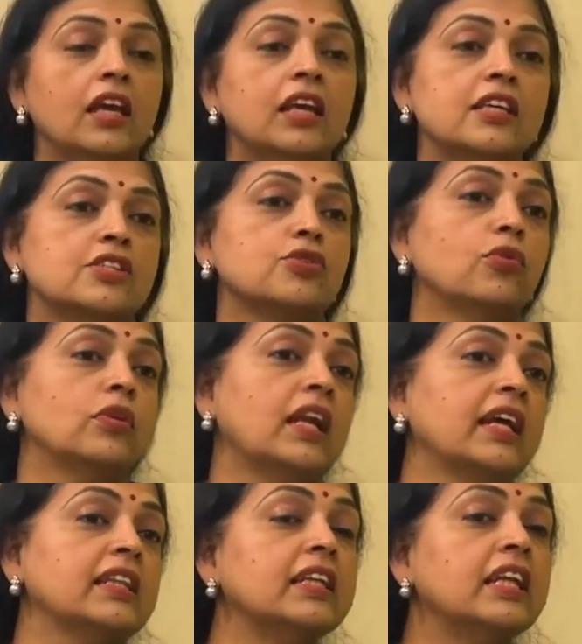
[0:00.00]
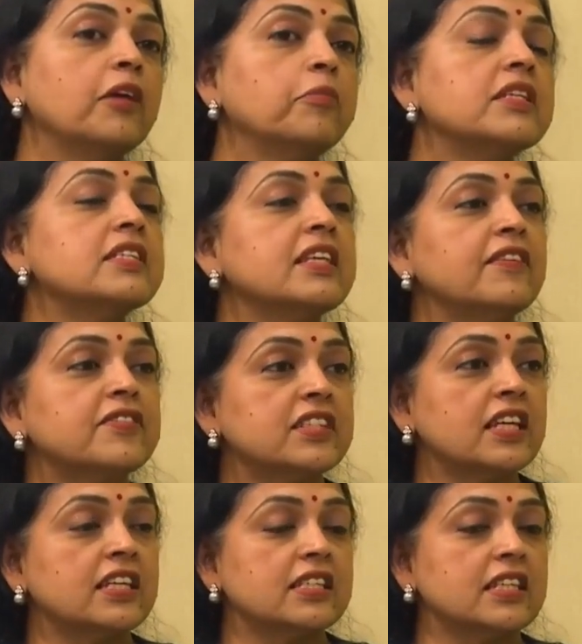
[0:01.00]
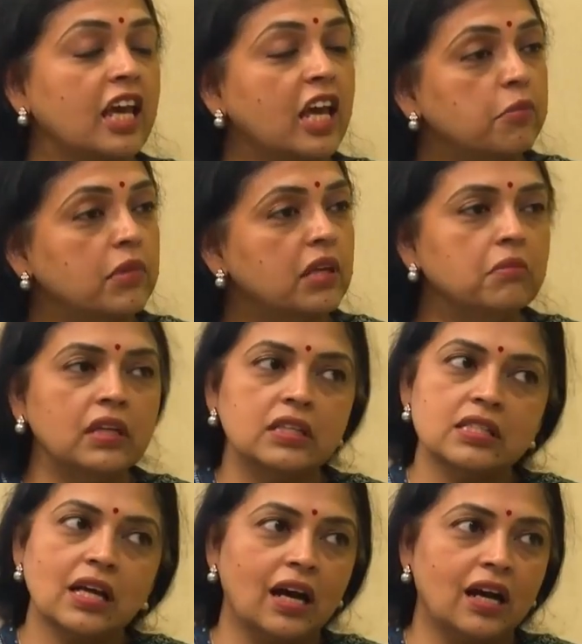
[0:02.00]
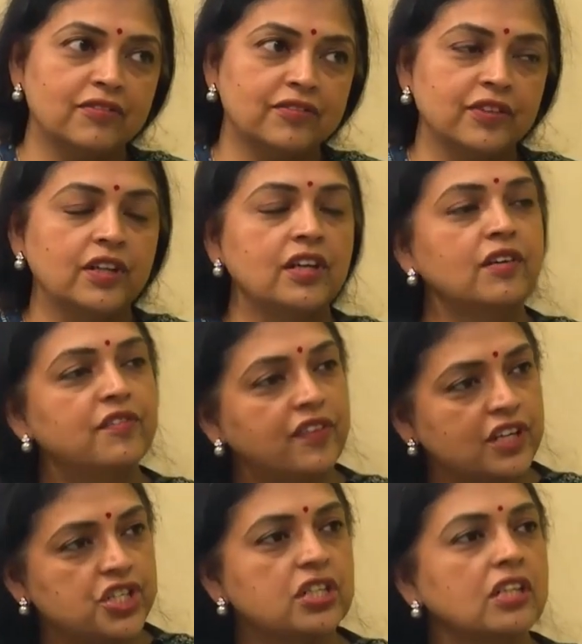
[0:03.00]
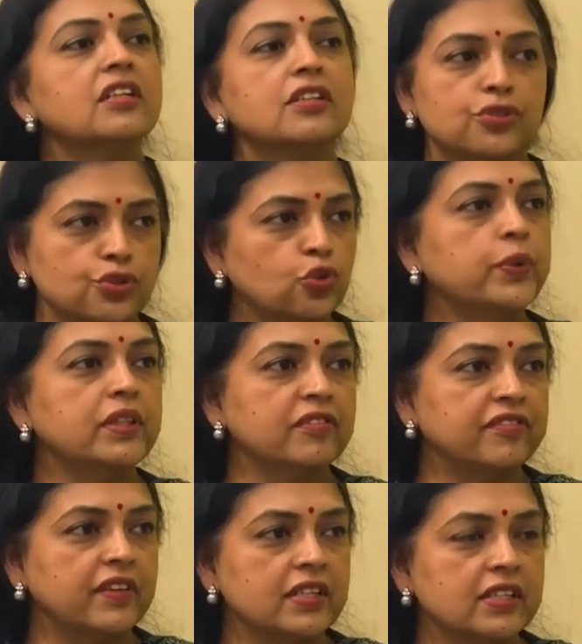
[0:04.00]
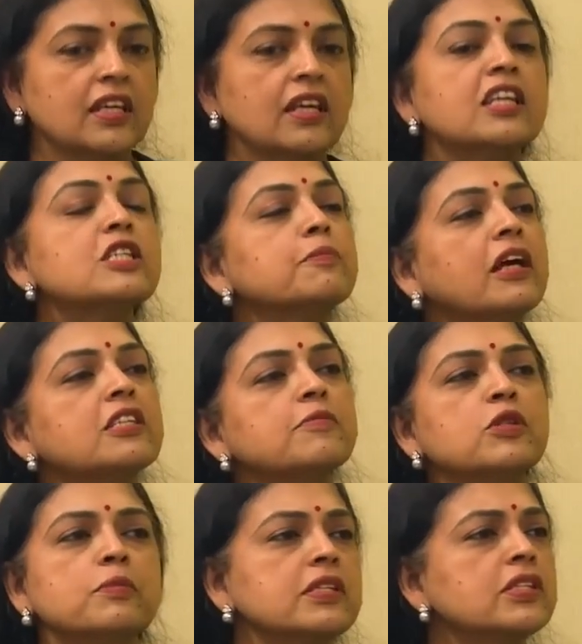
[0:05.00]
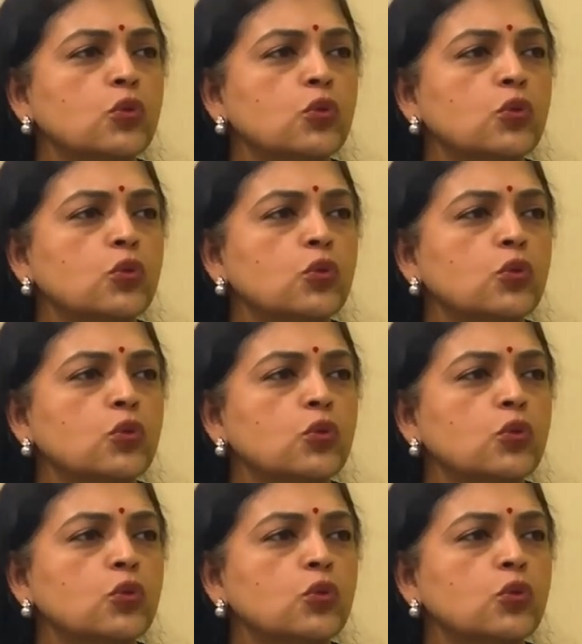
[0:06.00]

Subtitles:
Yes, so like the name itself says, hemi means half, facial to do with the face. Spasms means